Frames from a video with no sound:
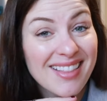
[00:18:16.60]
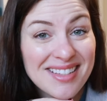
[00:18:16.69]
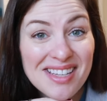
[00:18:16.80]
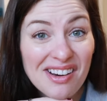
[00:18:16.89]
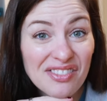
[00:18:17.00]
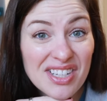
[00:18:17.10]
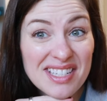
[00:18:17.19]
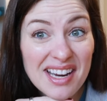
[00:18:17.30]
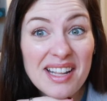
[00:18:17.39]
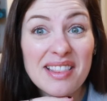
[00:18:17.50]
That's kind of
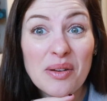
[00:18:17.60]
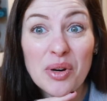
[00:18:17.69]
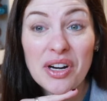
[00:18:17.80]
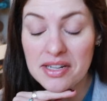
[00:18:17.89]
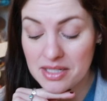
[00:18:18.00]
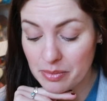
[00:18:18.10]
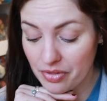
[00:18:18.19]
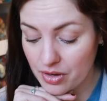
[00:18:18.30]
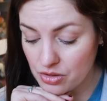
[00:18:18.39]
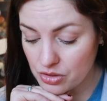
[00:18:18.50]
exciting that we're gonna get some
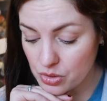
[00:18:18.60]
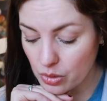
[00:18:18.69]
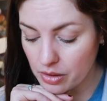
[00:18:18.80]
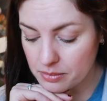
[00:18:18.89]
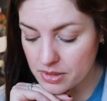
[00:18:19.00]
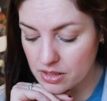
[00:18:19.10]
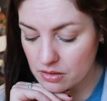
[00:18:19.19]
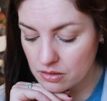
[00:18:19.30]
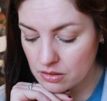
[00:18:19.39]
thunderstorms.